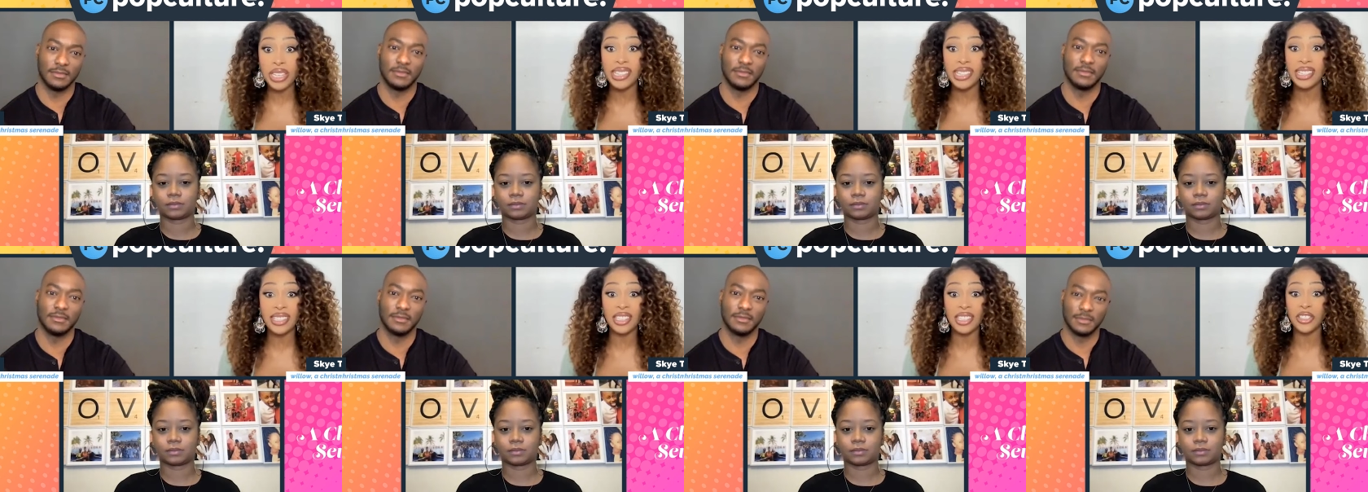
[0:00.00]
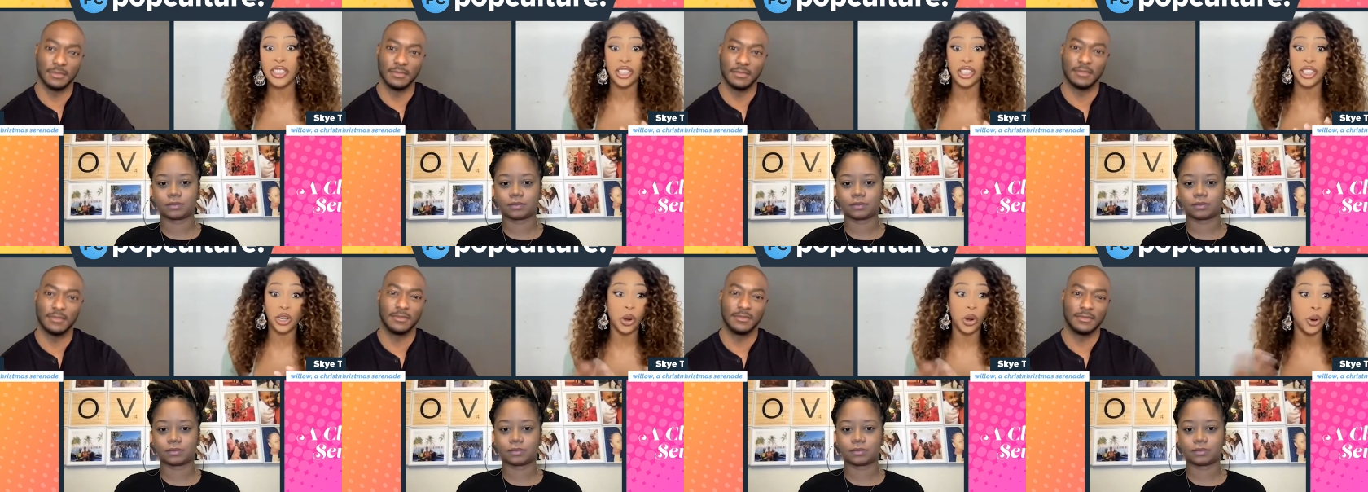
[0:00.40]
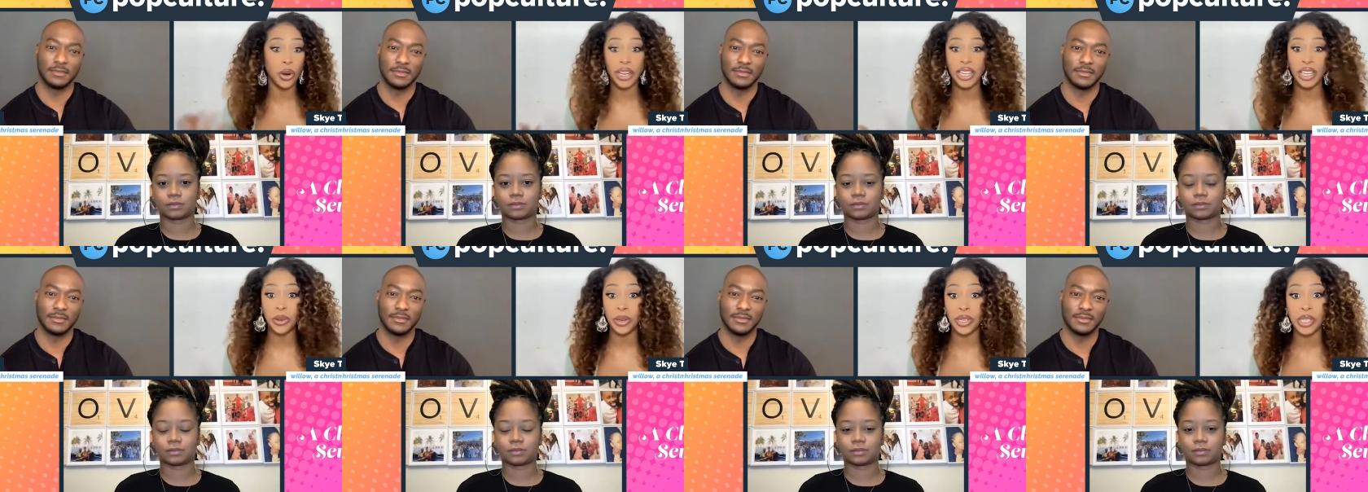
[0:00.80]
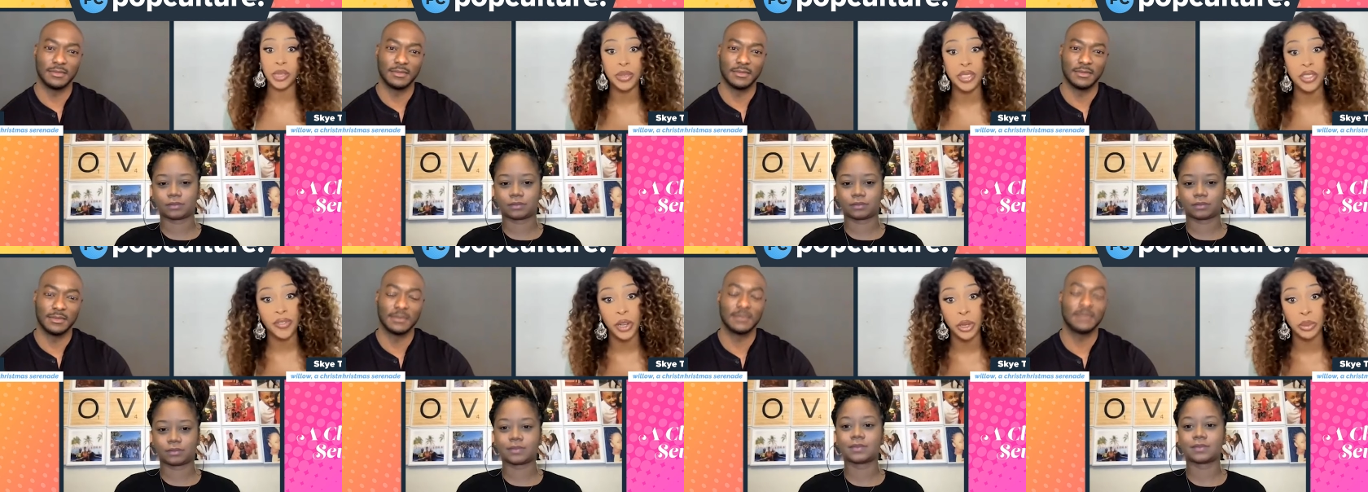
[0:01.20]
Speaker 1: this isn't just a corny
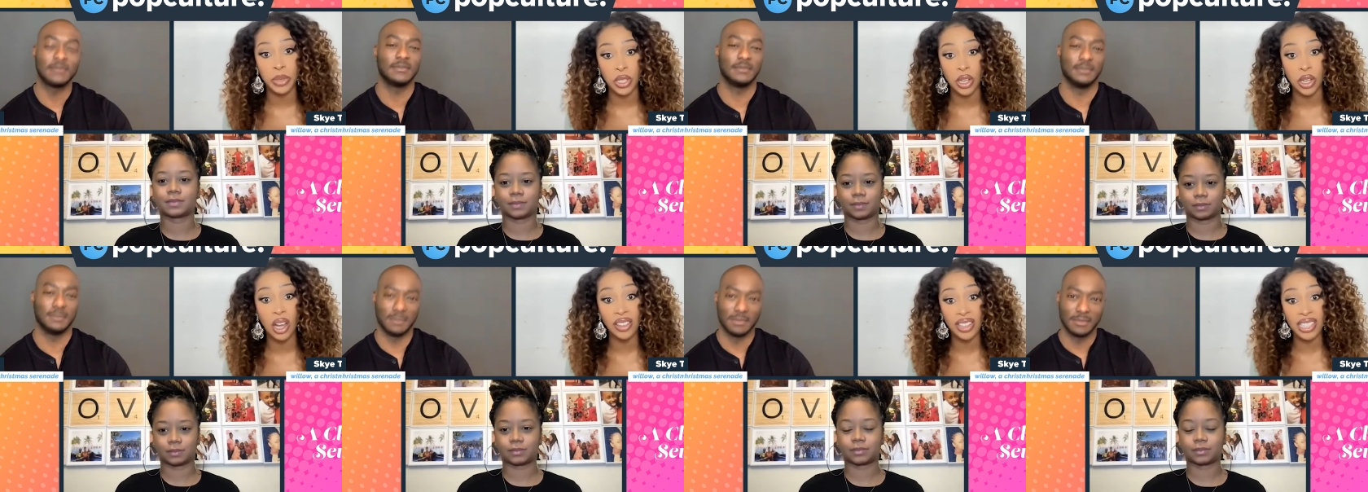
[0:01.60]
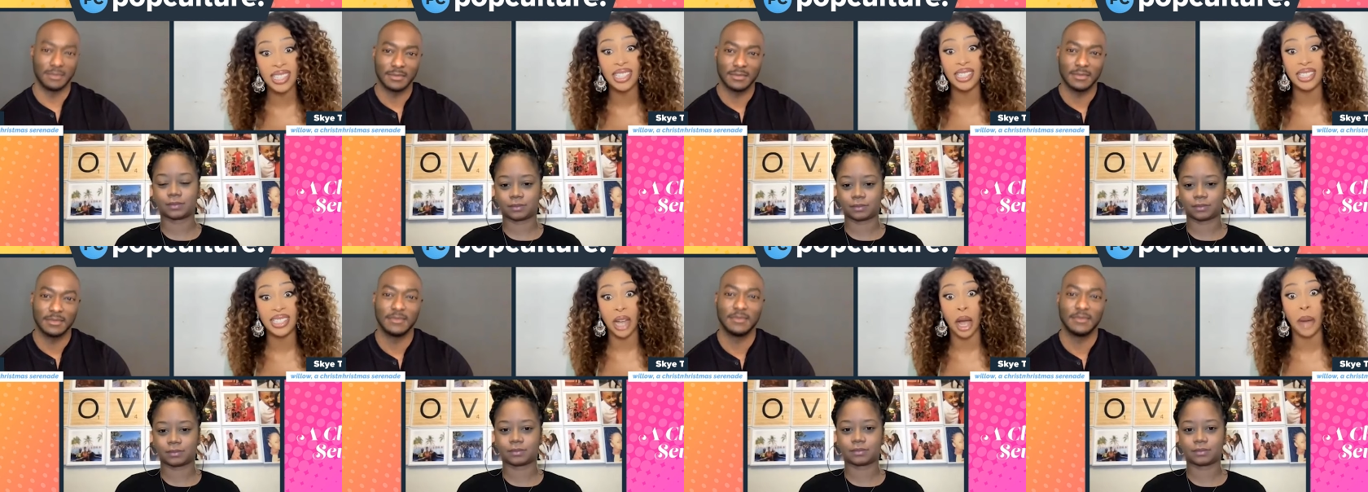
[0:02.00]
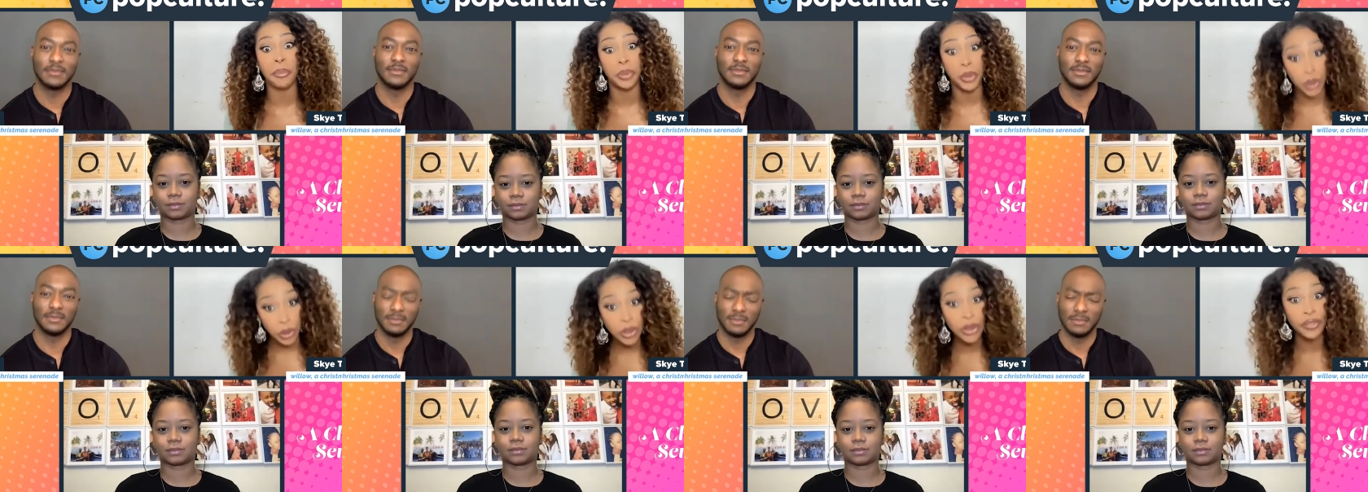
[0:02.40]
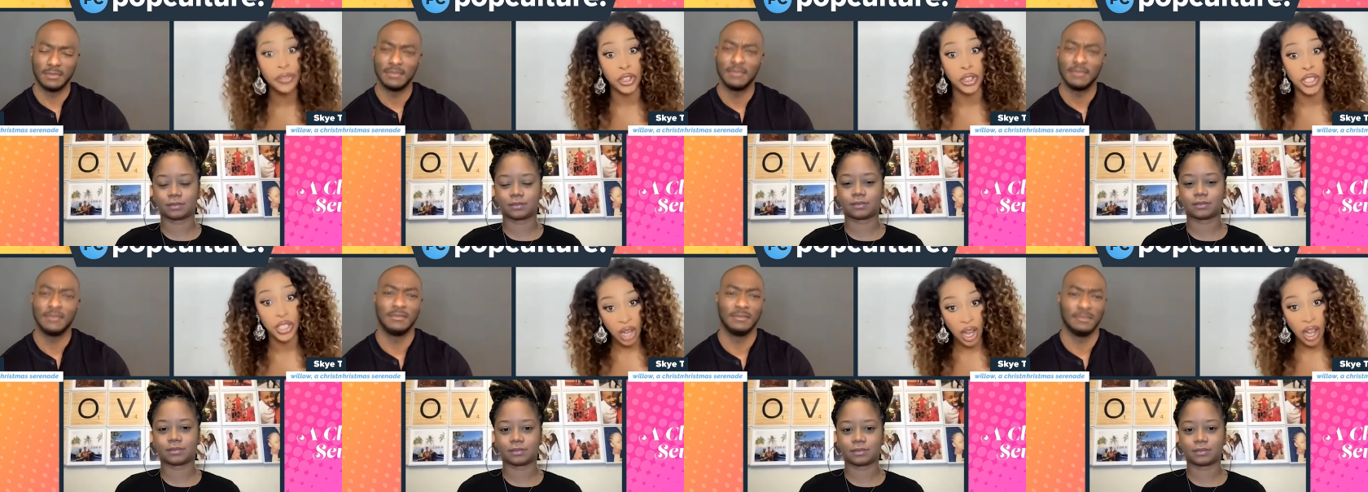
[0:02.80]
Christmas film song. This is a
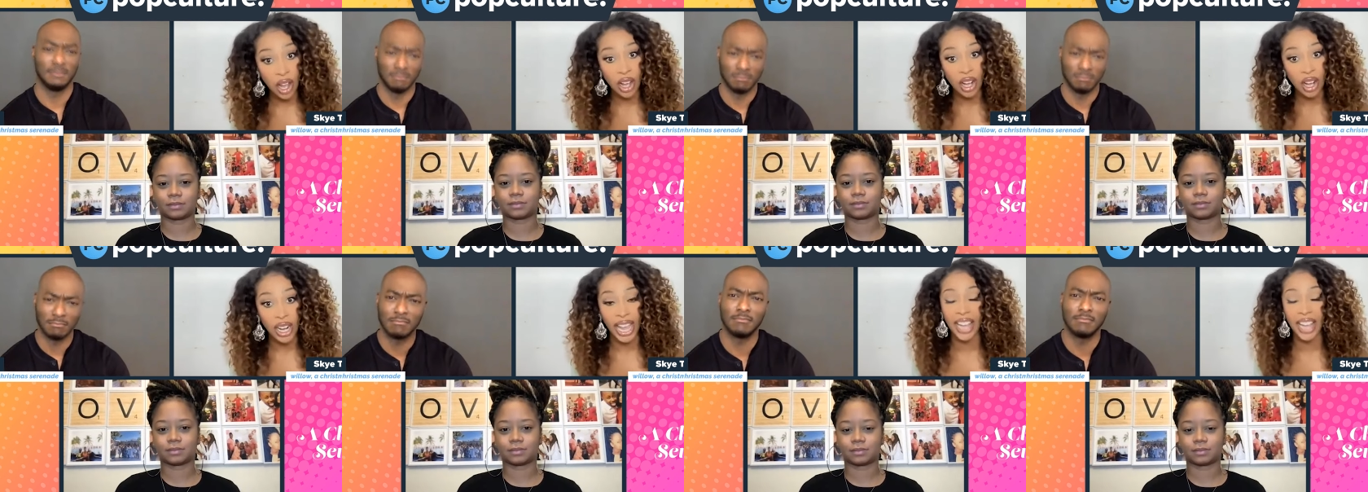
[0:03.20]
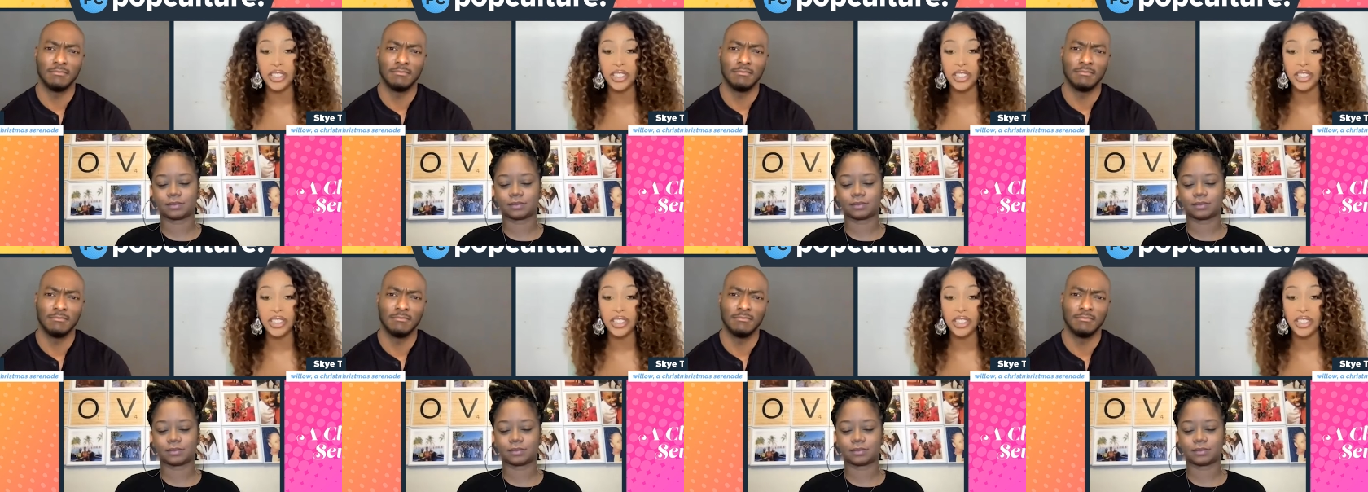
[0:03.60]
beautiful song.